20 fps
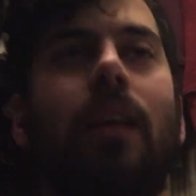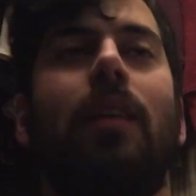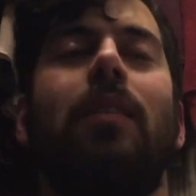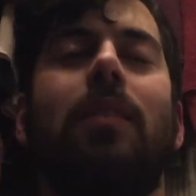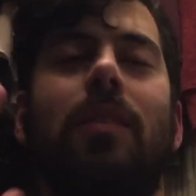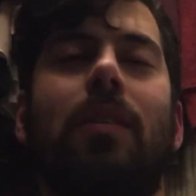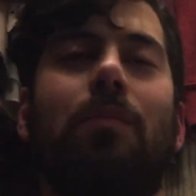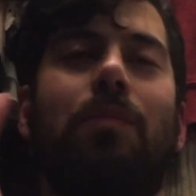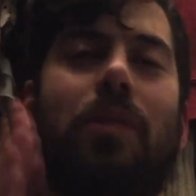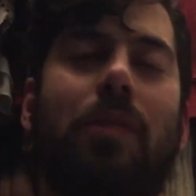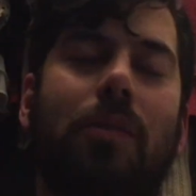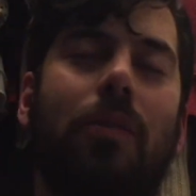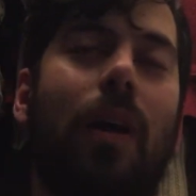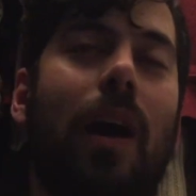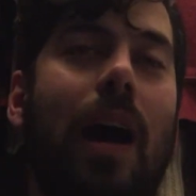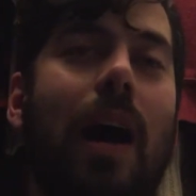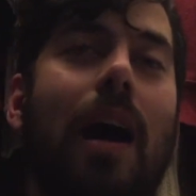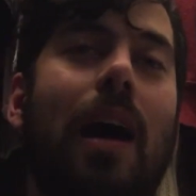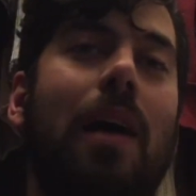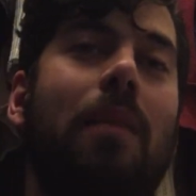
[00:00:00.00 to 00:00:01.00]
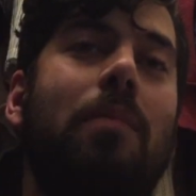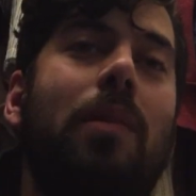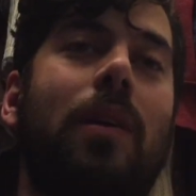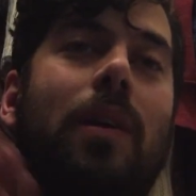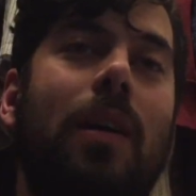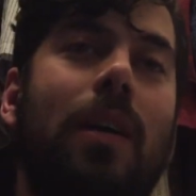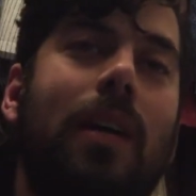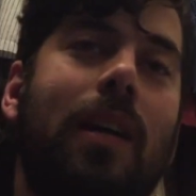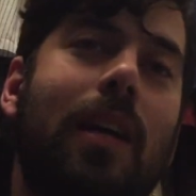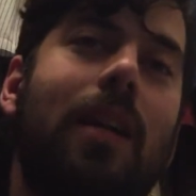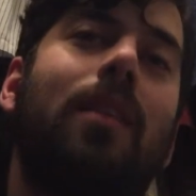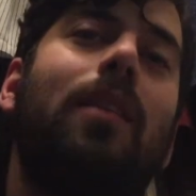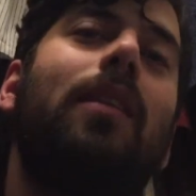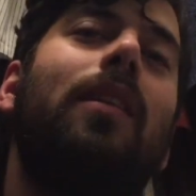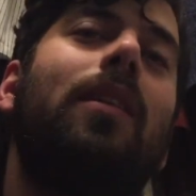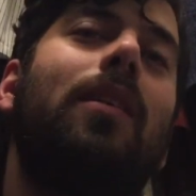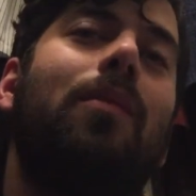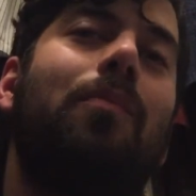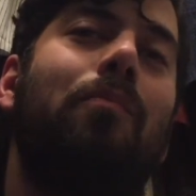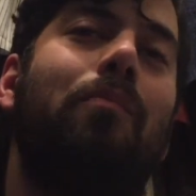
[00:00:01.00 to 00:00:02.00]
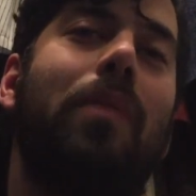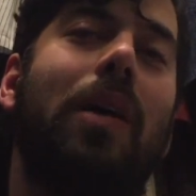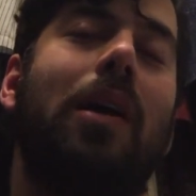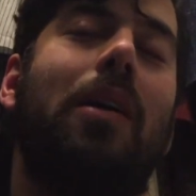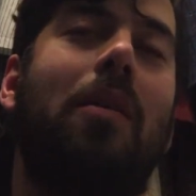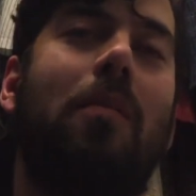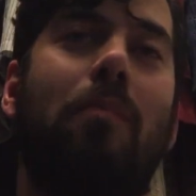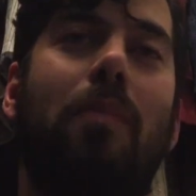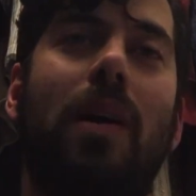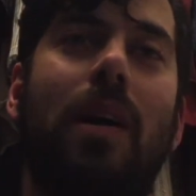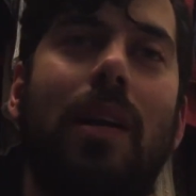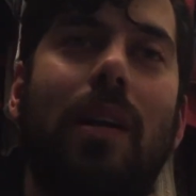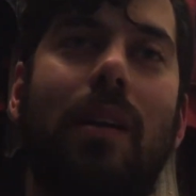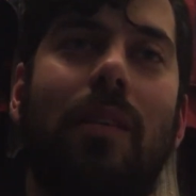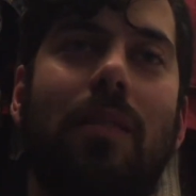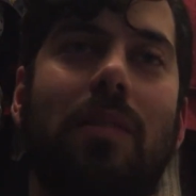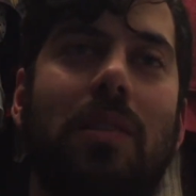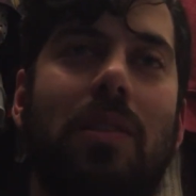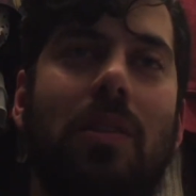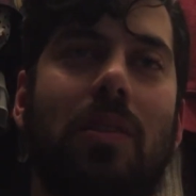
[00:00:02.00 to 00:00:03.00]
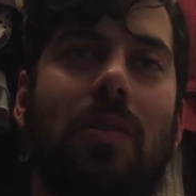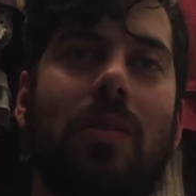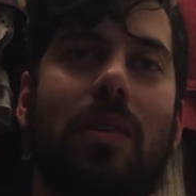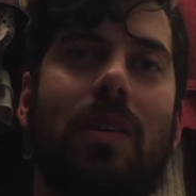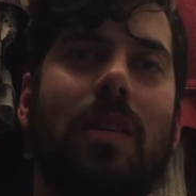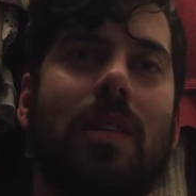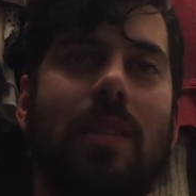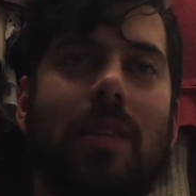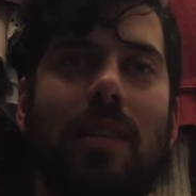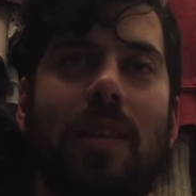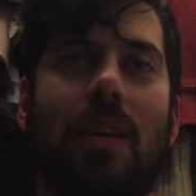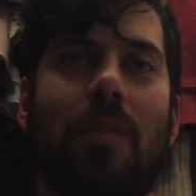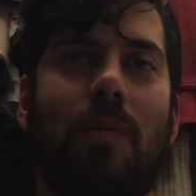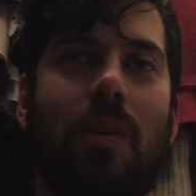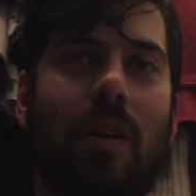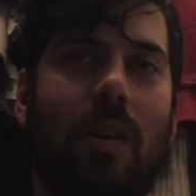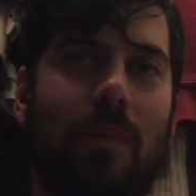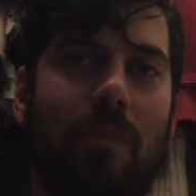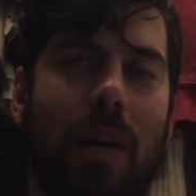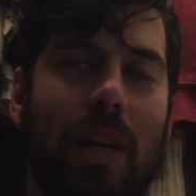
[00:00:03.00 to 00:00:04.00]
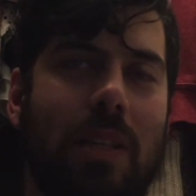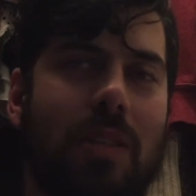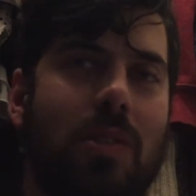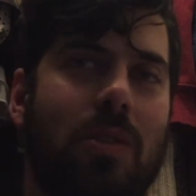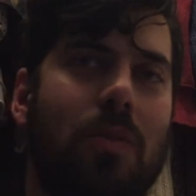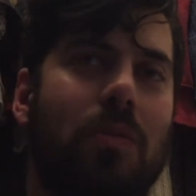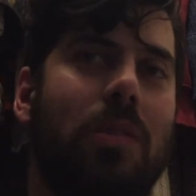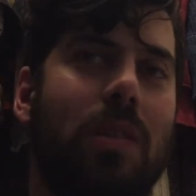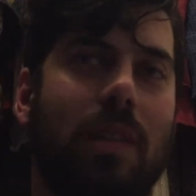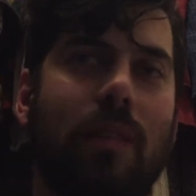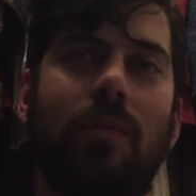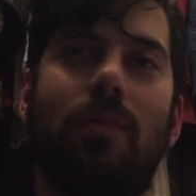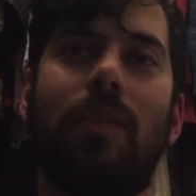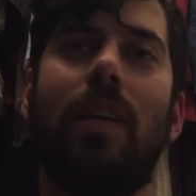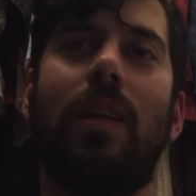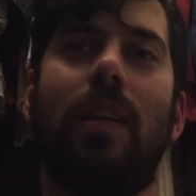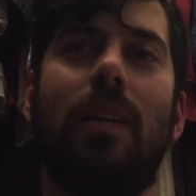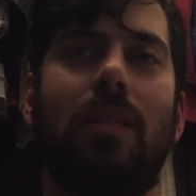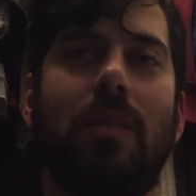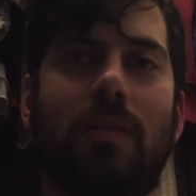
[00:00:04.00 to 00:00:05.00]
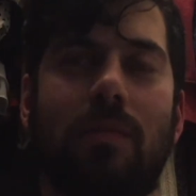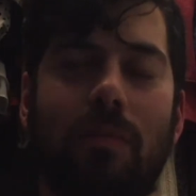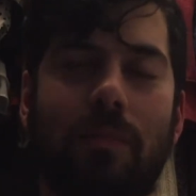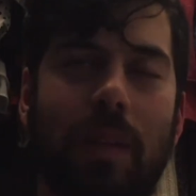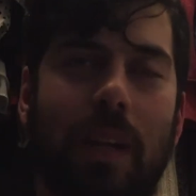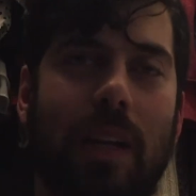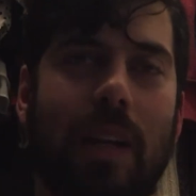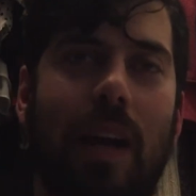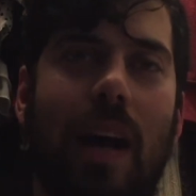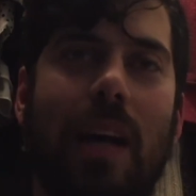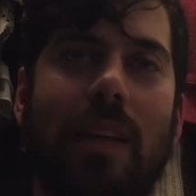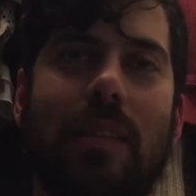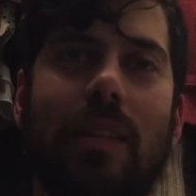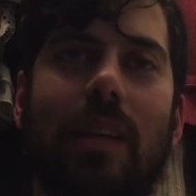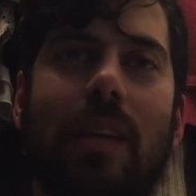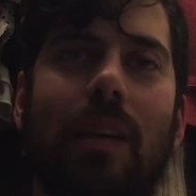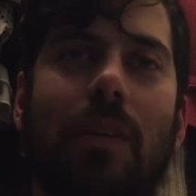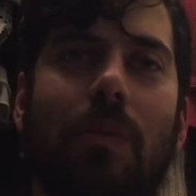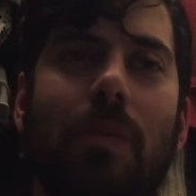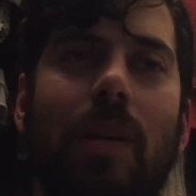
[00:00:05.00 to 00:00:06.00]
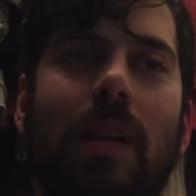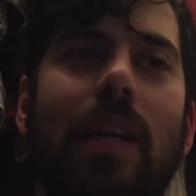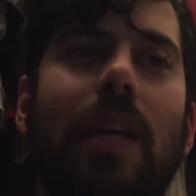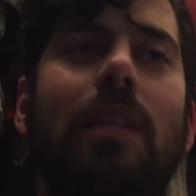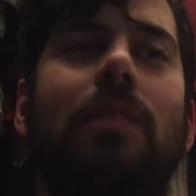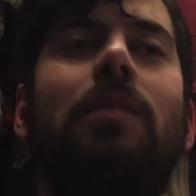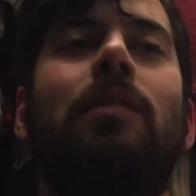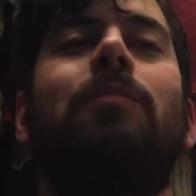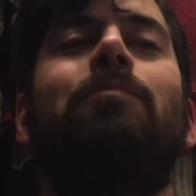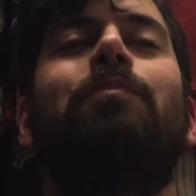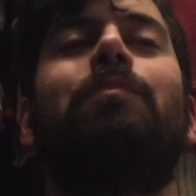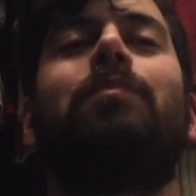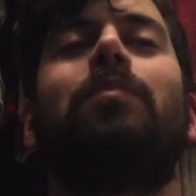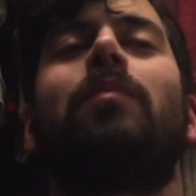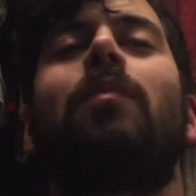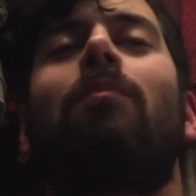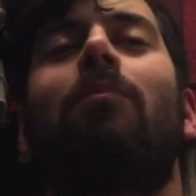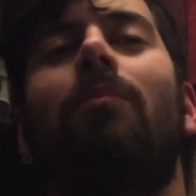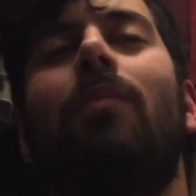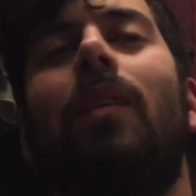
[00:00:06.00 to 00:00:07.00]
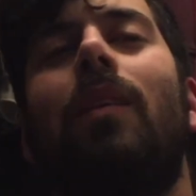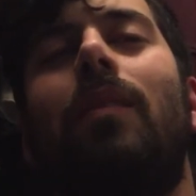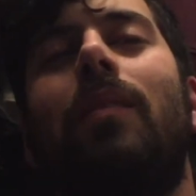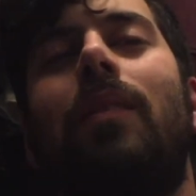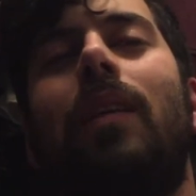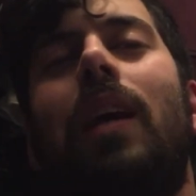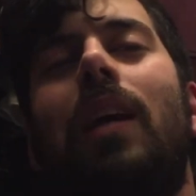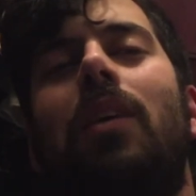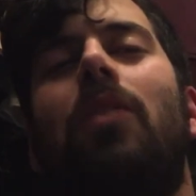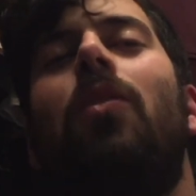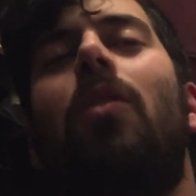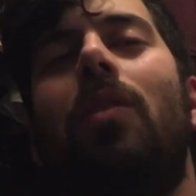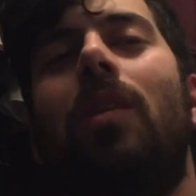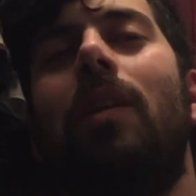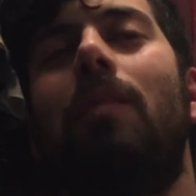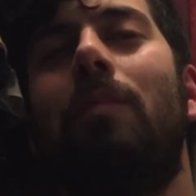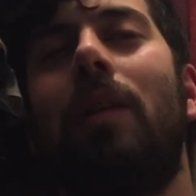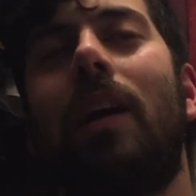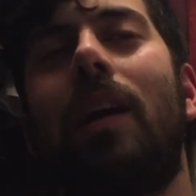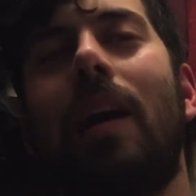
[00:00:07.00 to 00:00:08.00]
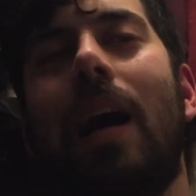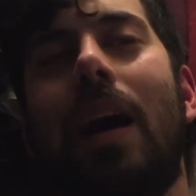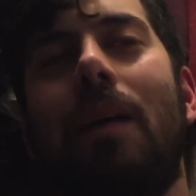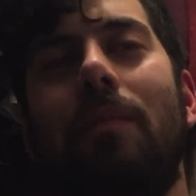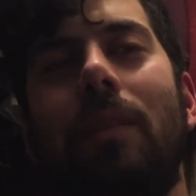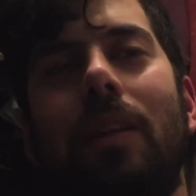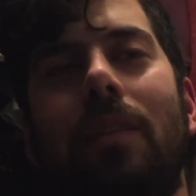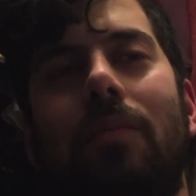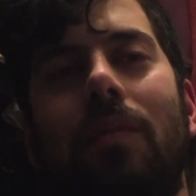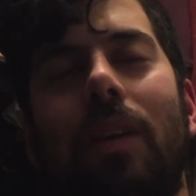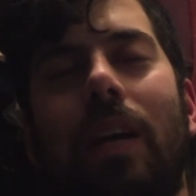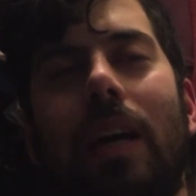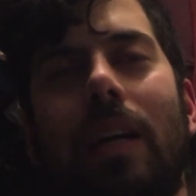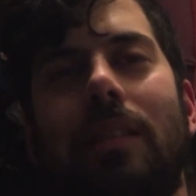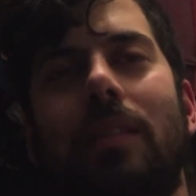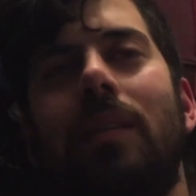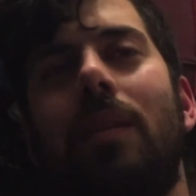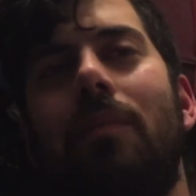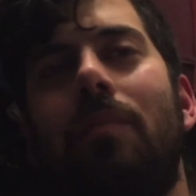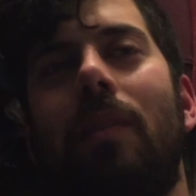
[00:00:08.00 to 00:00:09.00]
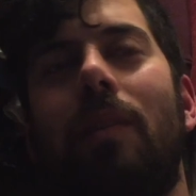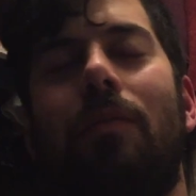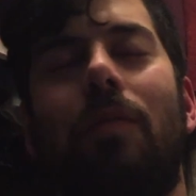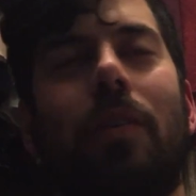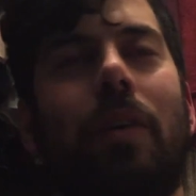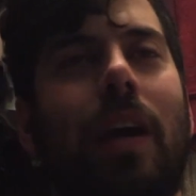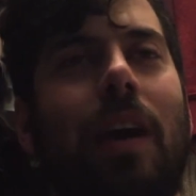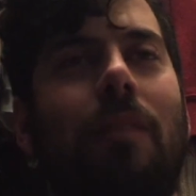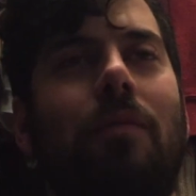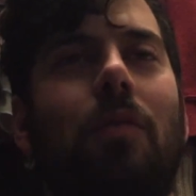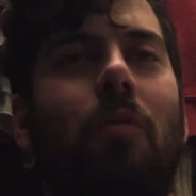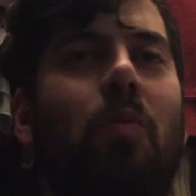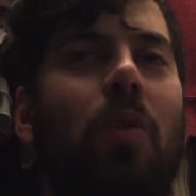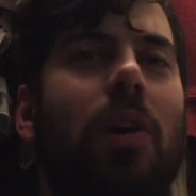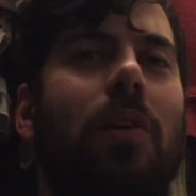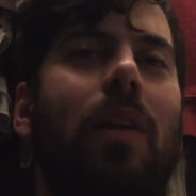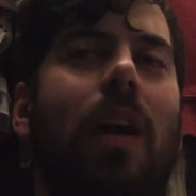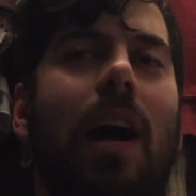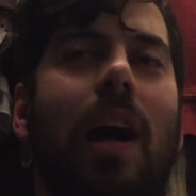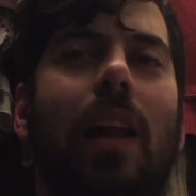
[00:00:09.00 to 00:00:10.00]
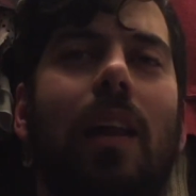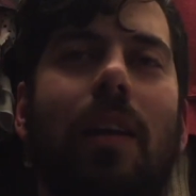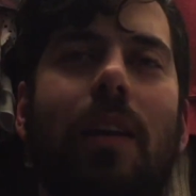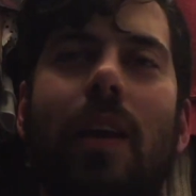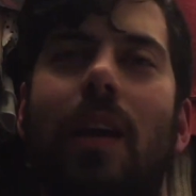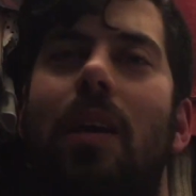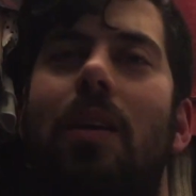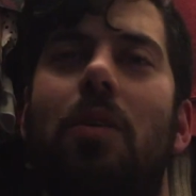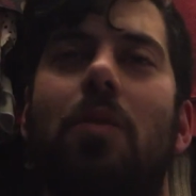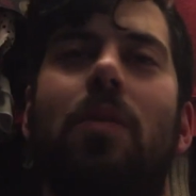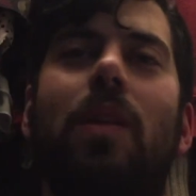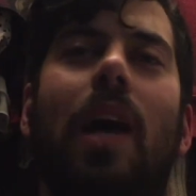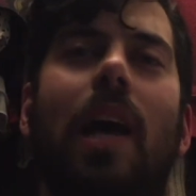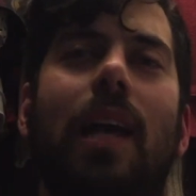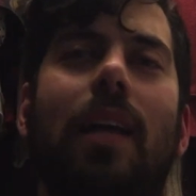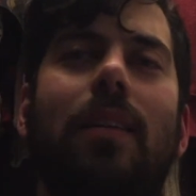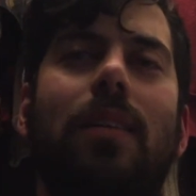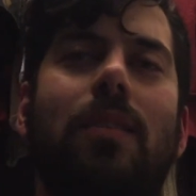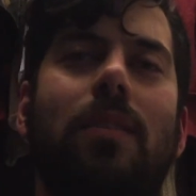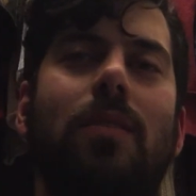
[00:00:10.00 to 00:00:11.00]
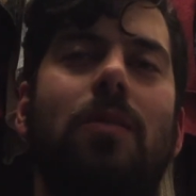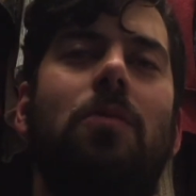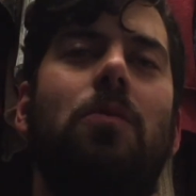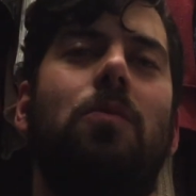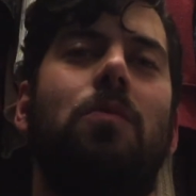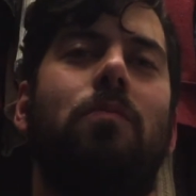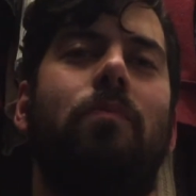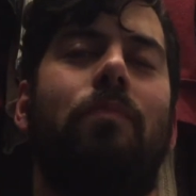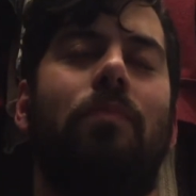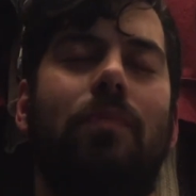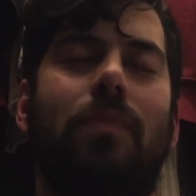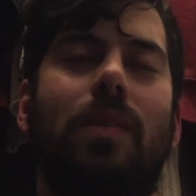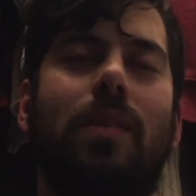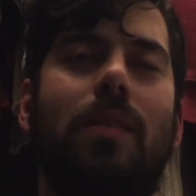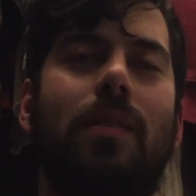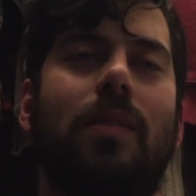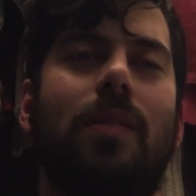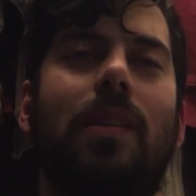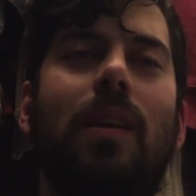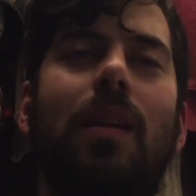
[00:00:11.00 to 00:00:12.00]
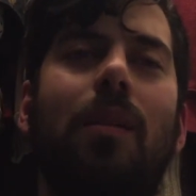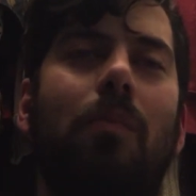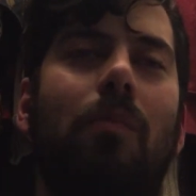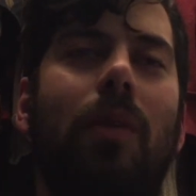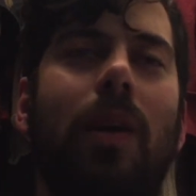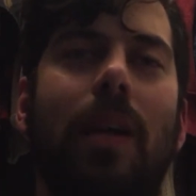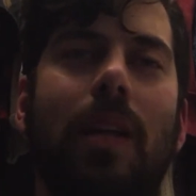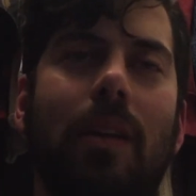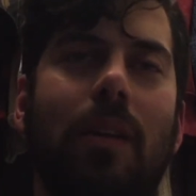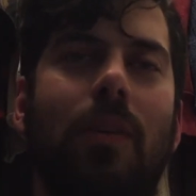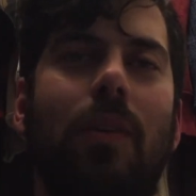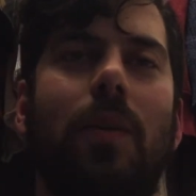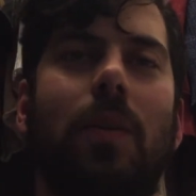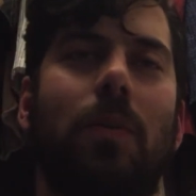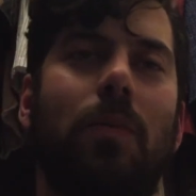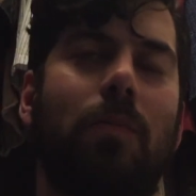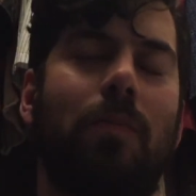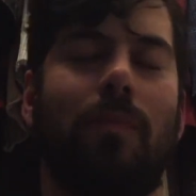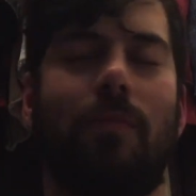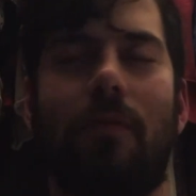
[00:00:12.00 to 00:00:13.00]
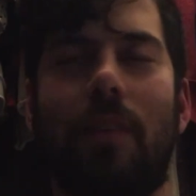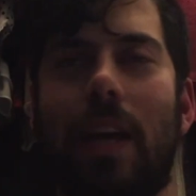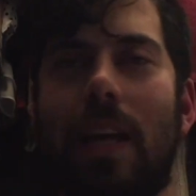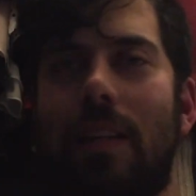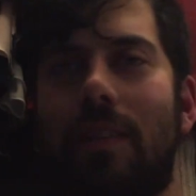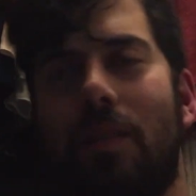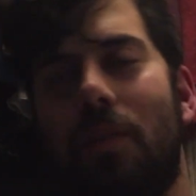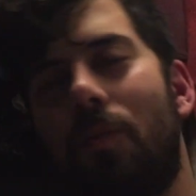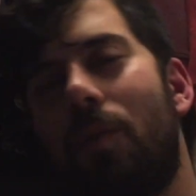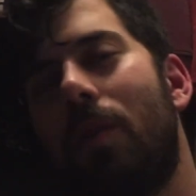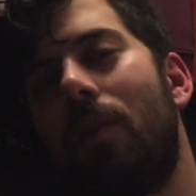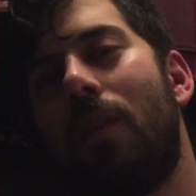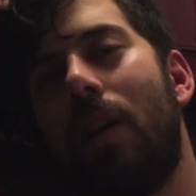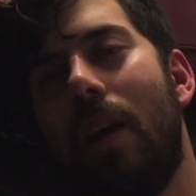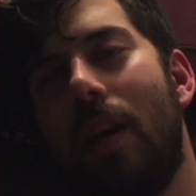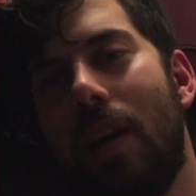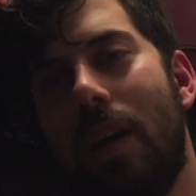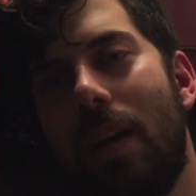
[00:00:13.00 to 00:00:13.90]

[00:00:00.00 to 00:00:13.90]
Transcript: subscribe, hit the little bell button so you can see when all my juicy videos from the closet get released. Thank you all. Leave me a comment if you got something. If you have a weird holiday you like to celebrate in your fantasy world,